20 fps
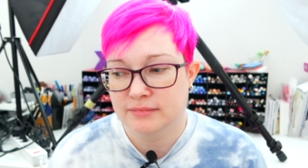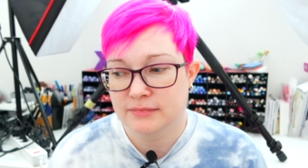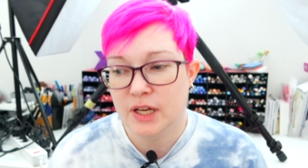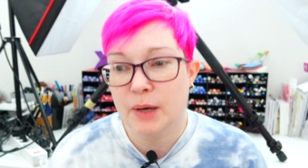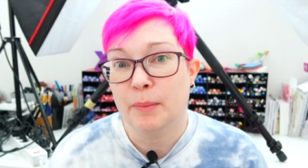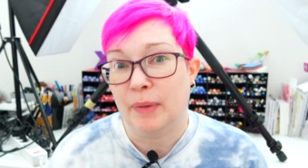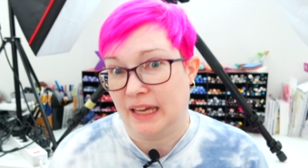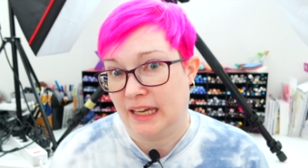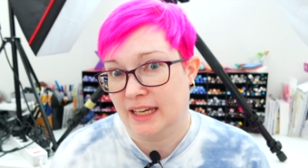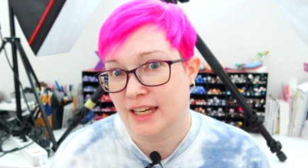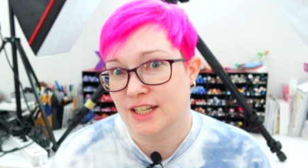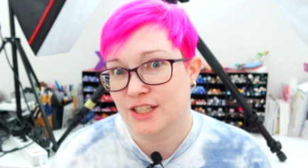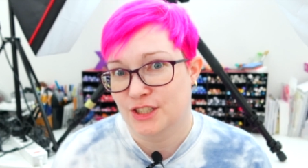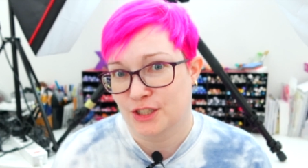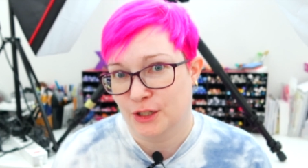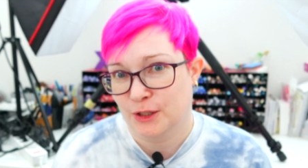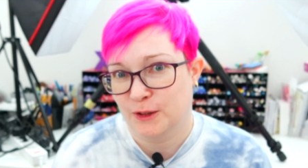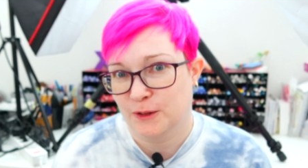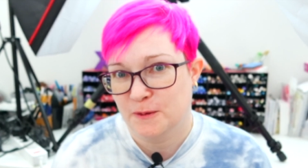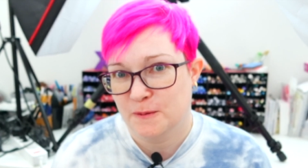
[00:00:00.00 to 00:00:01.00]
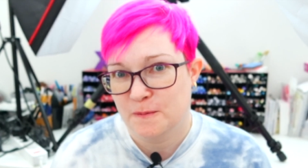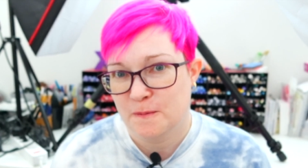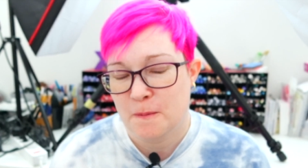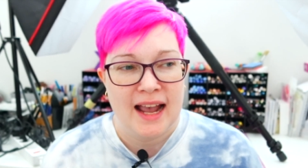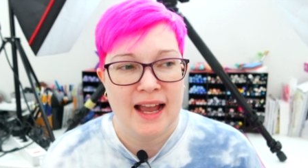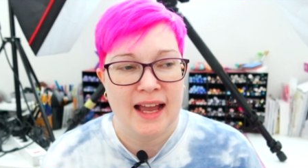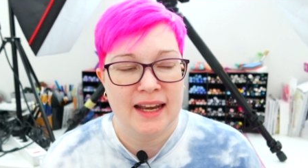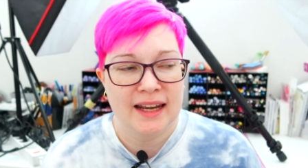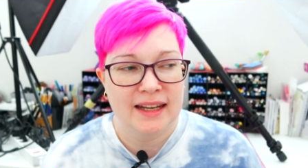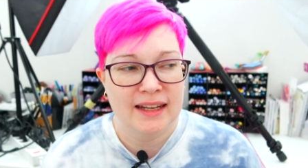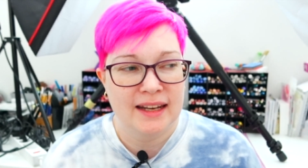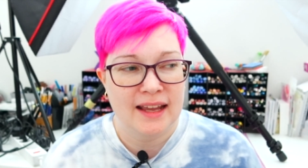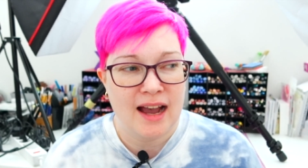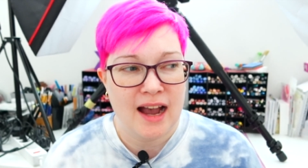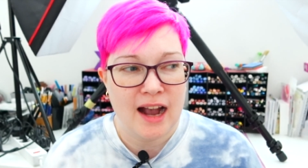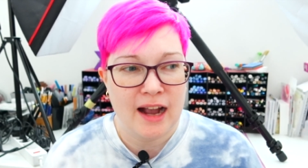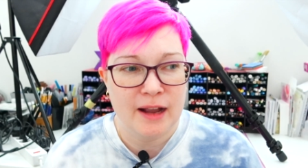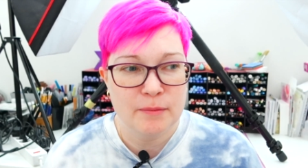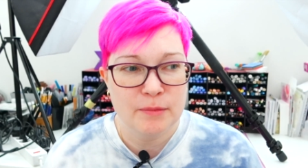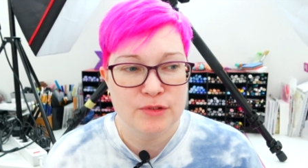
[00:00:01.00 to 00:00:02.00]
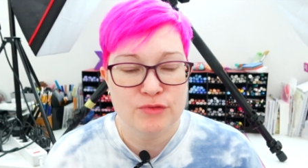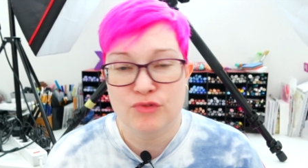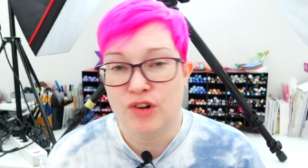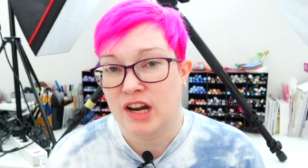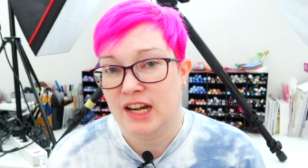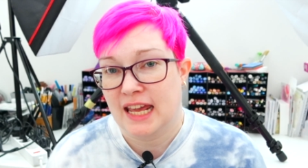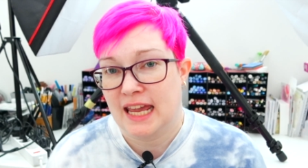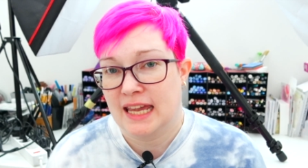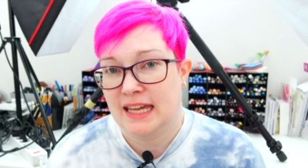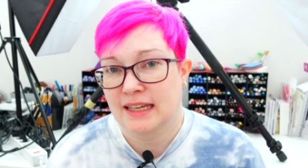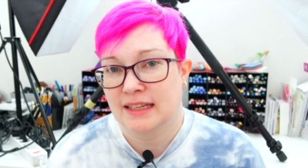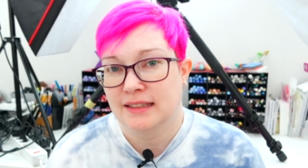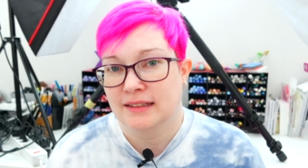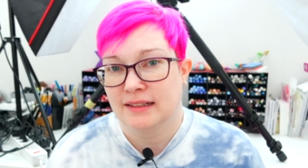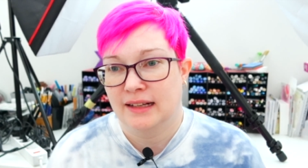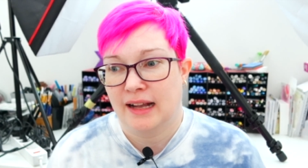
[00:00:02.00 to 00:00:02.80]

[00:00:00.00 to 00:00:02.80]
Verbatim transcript: a big issue. And I've been running